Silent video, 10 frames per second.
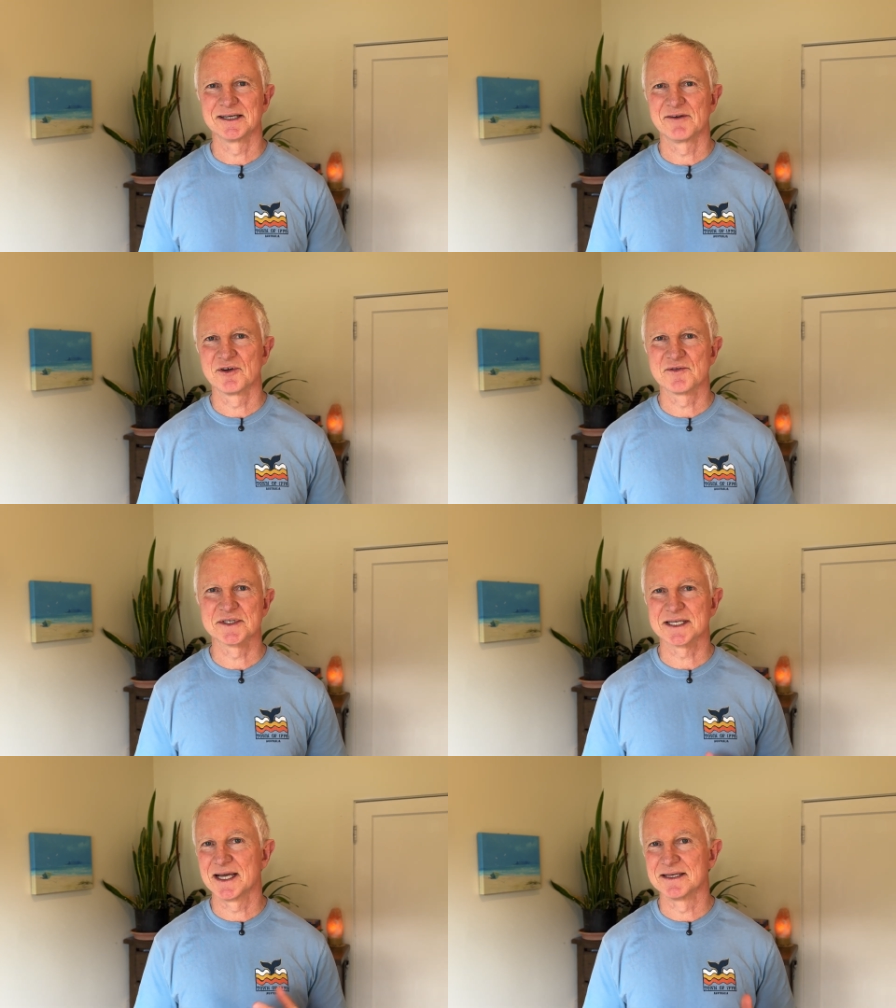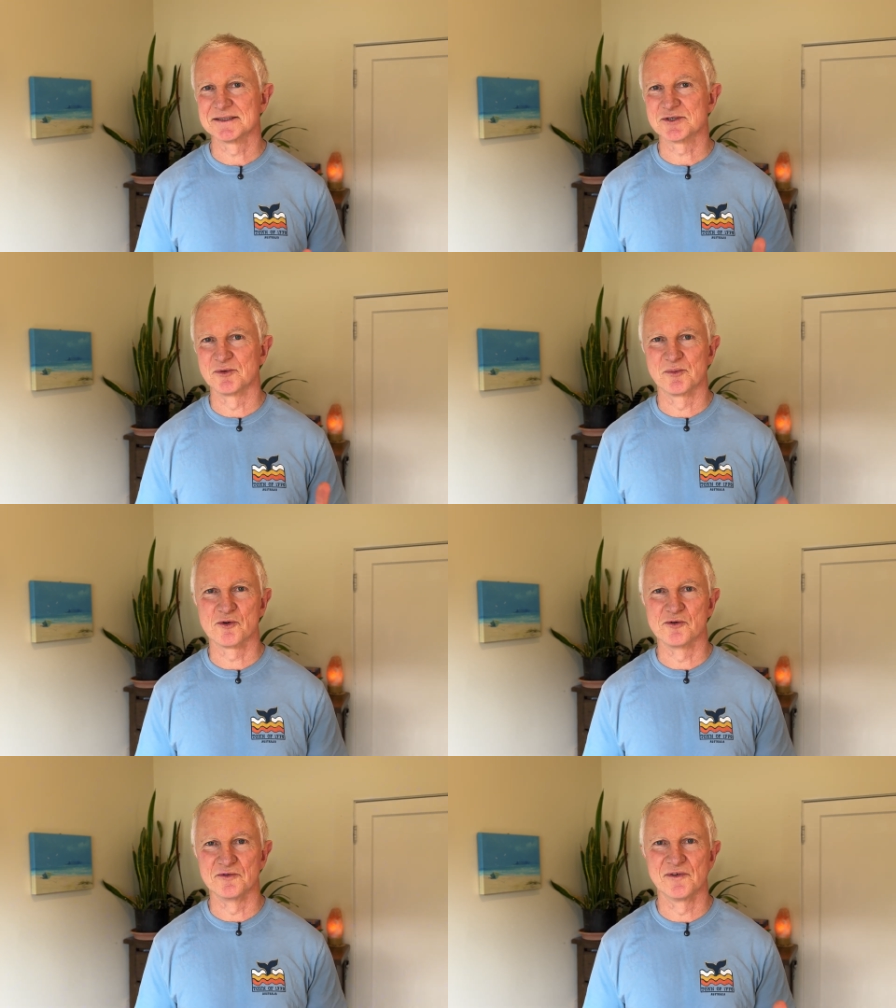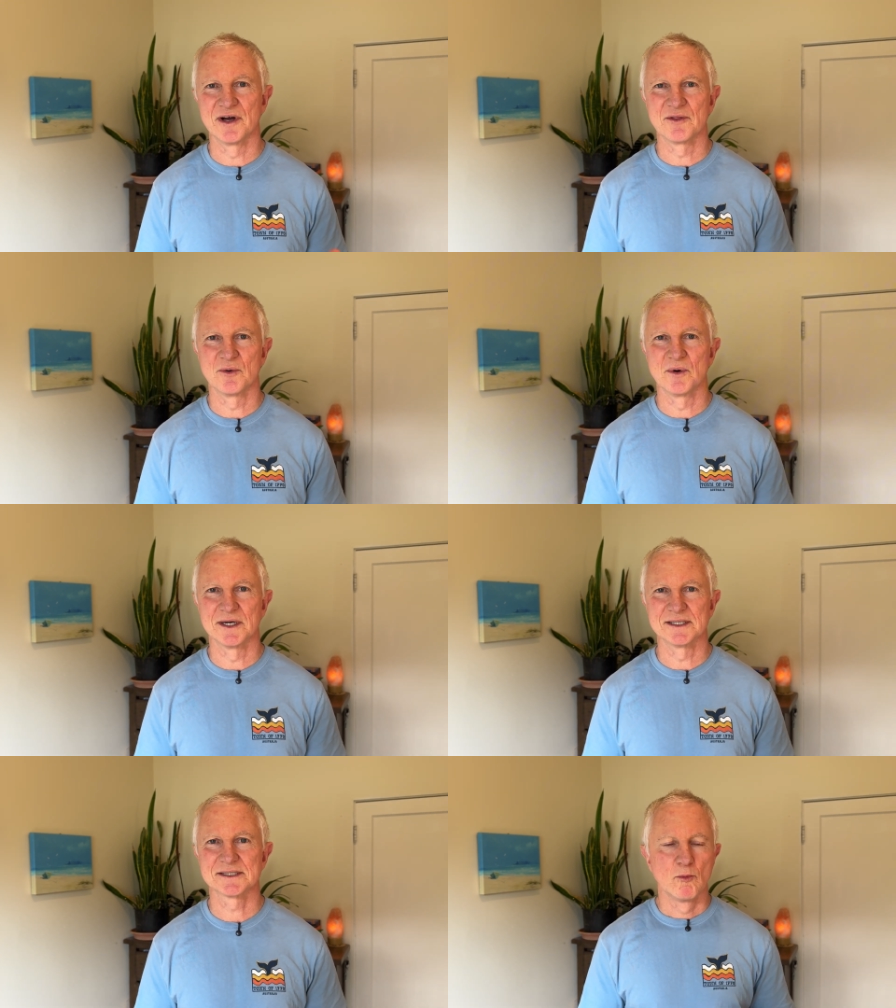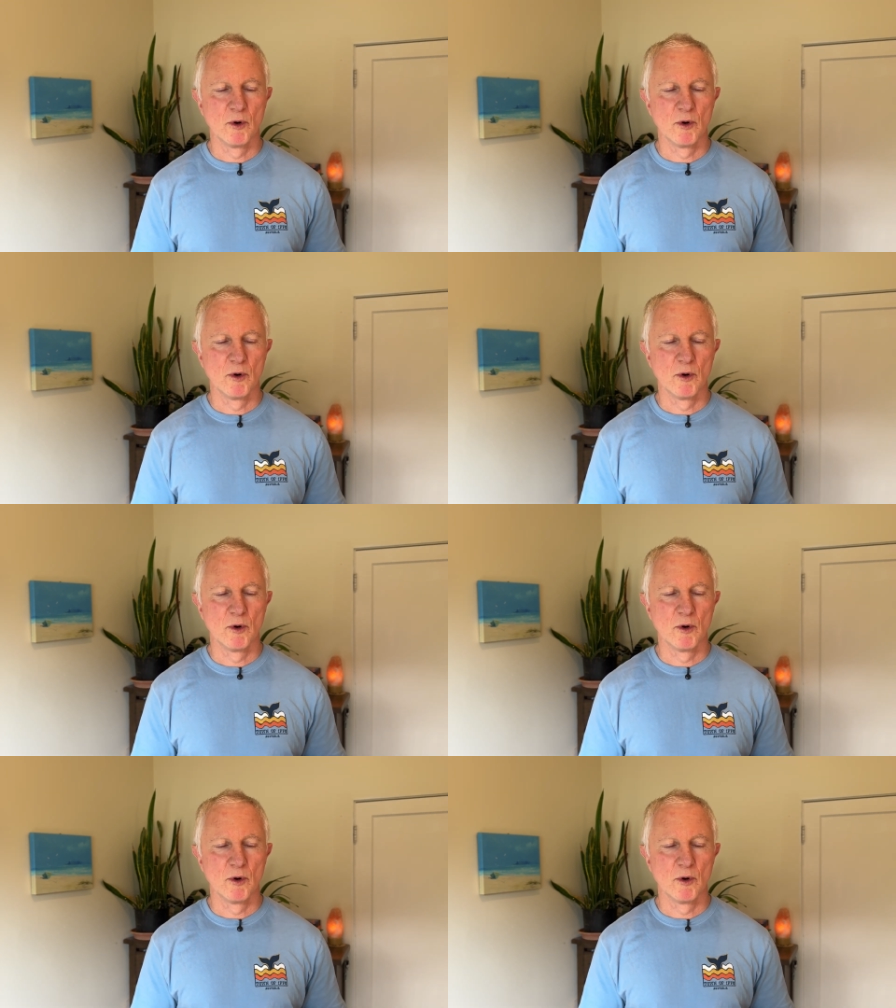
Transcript: I've got the scans to prove otherwise.